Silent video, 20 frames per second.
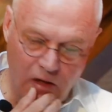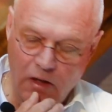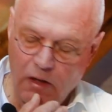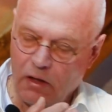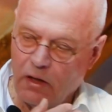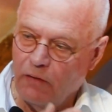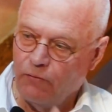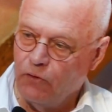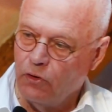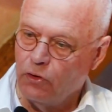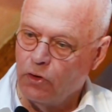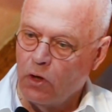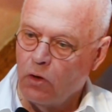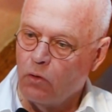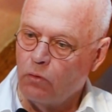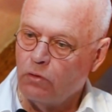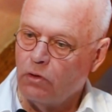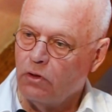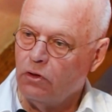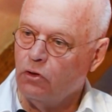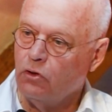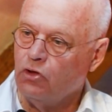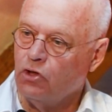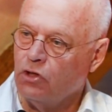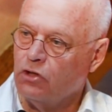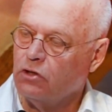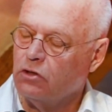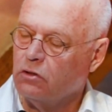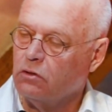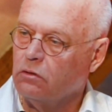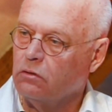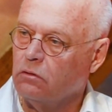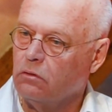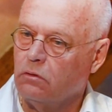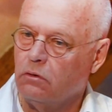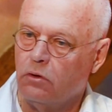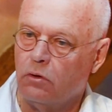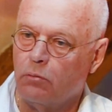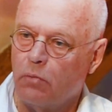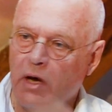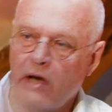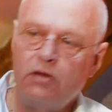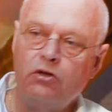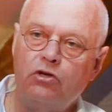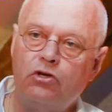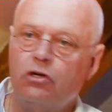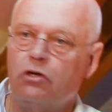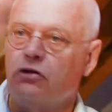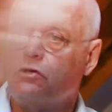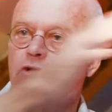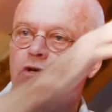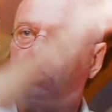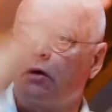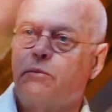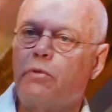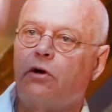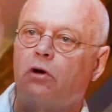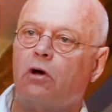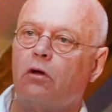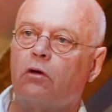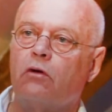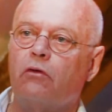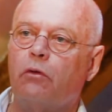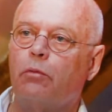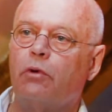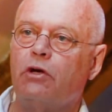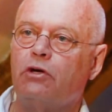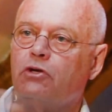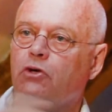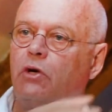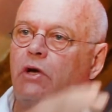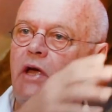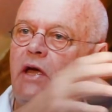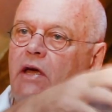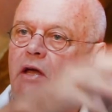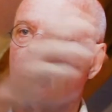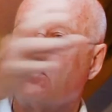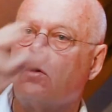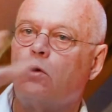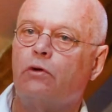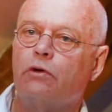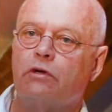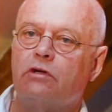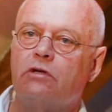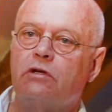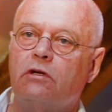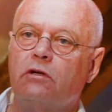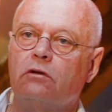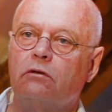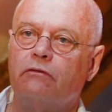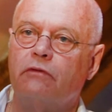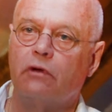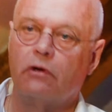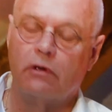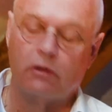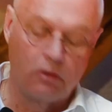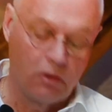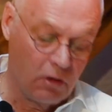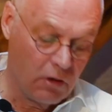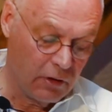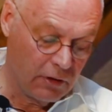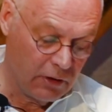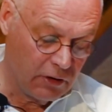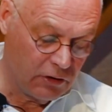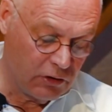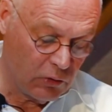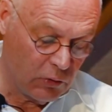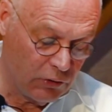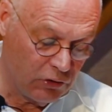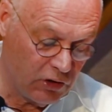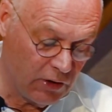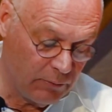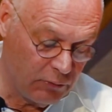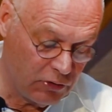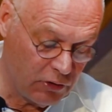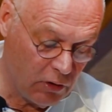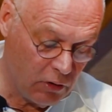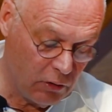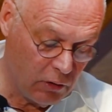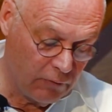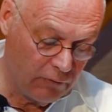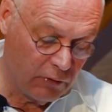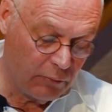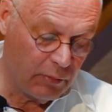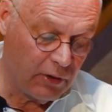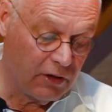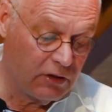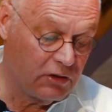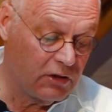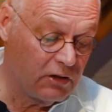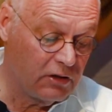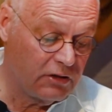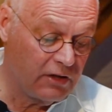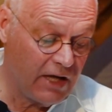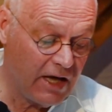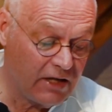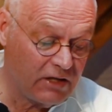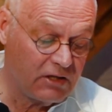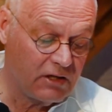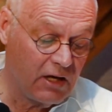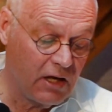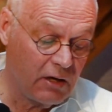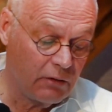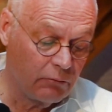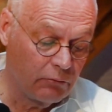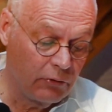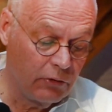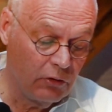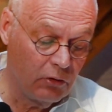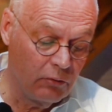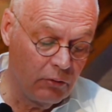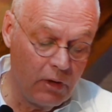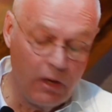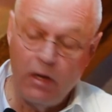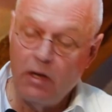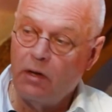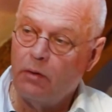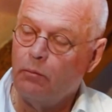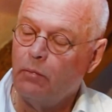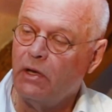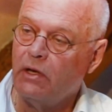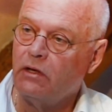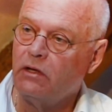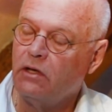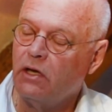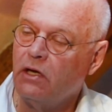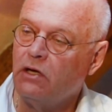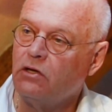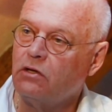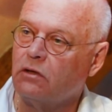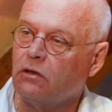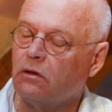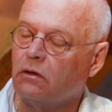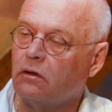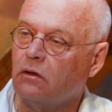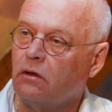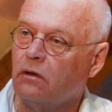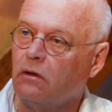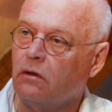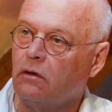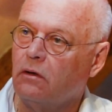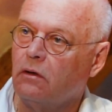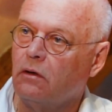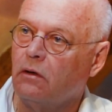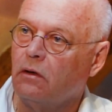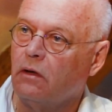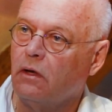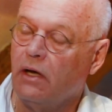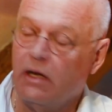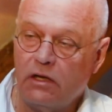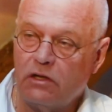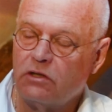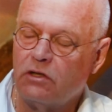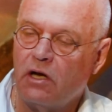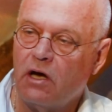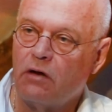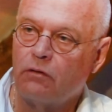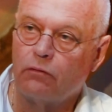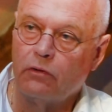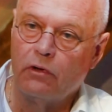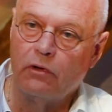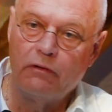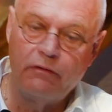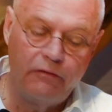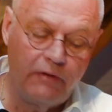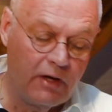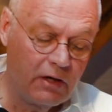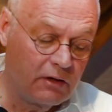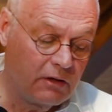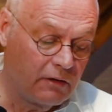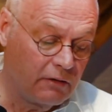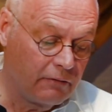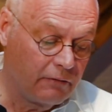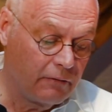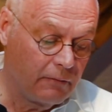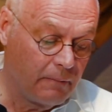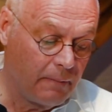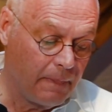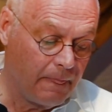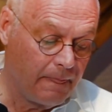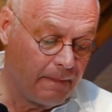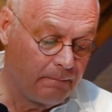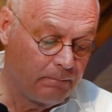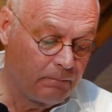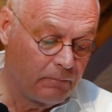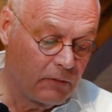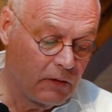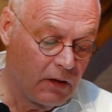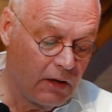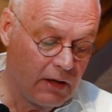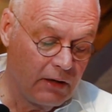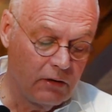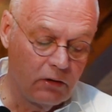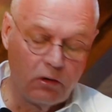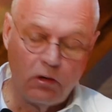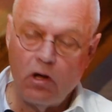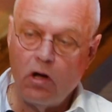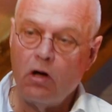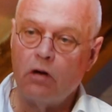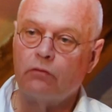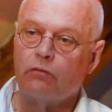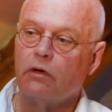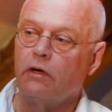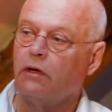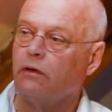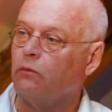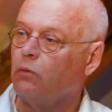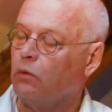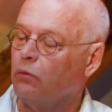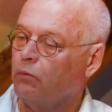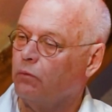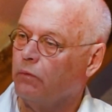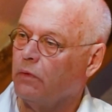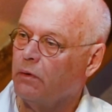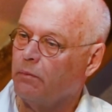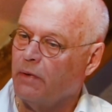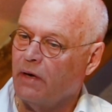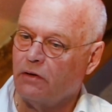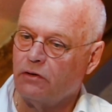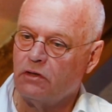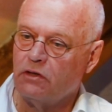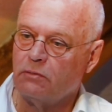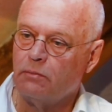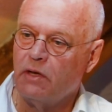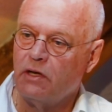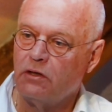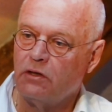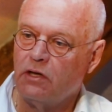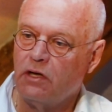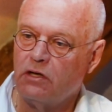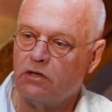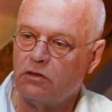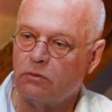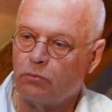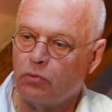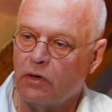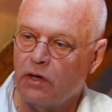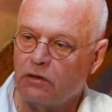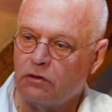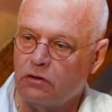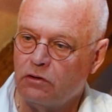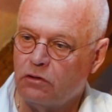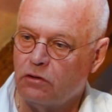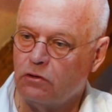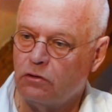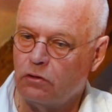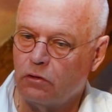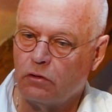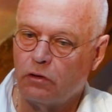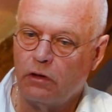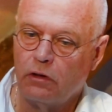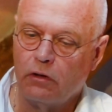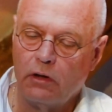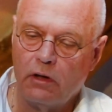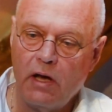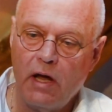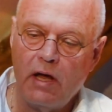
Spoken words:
if you don't, your mind's just jumping all over the place. You can't hold it still very long. So it jumps all over the place. And that's not real meditation. And it's not real effective. In the long run, about these meditation practices you're hearing,